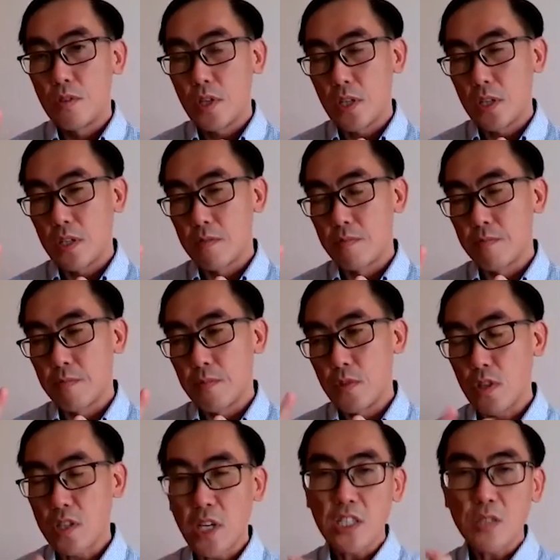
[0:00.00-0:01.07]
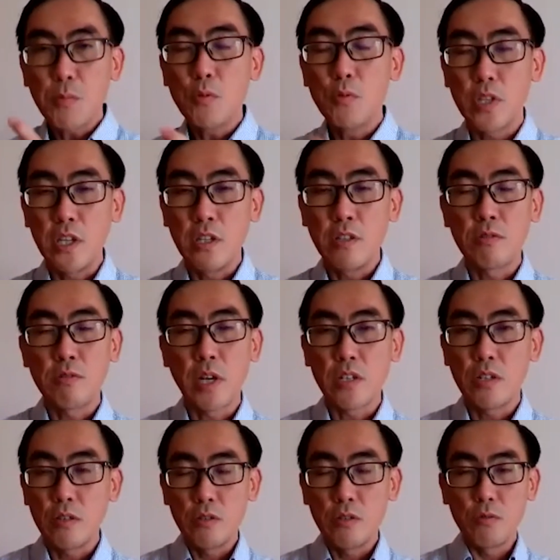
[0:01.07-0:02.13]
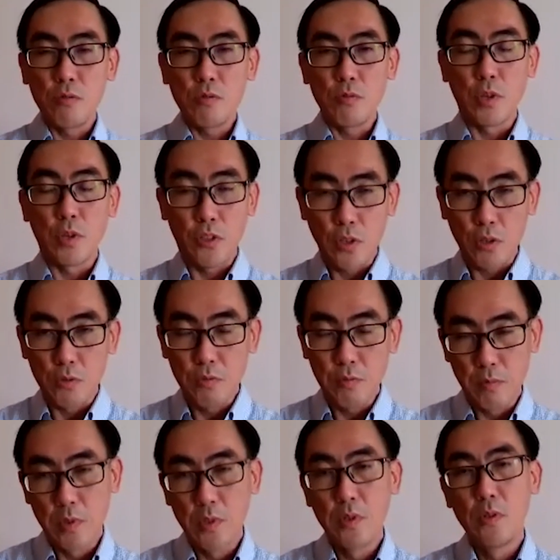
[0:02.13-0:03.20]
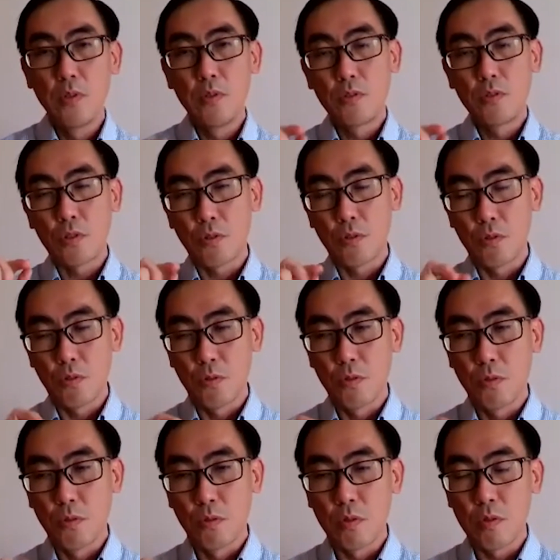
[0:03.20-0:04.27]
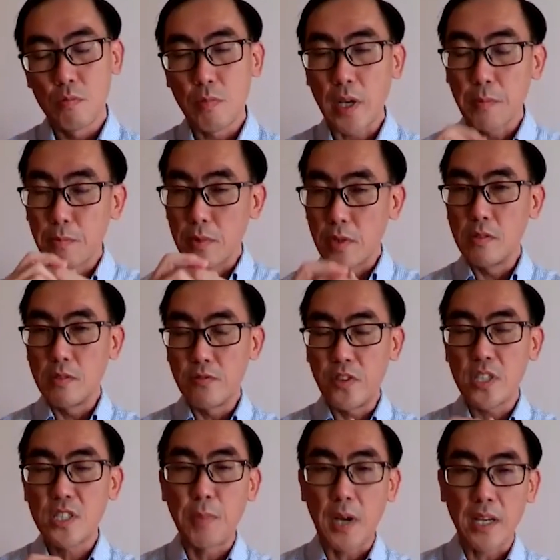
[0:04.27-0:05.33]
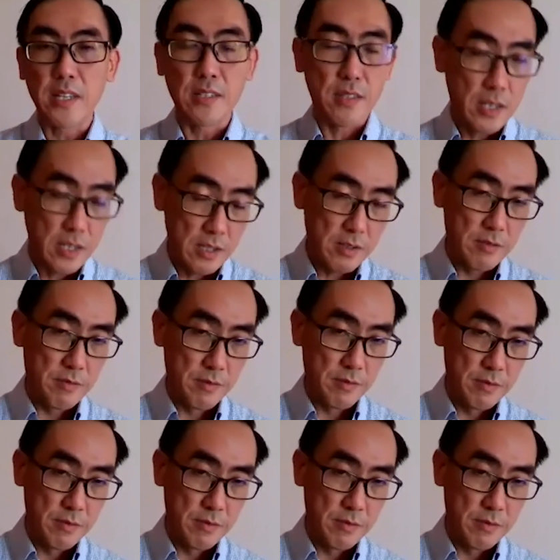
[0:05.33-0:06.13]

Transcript: um, your customer would interact you, with you through by first buying a ticket.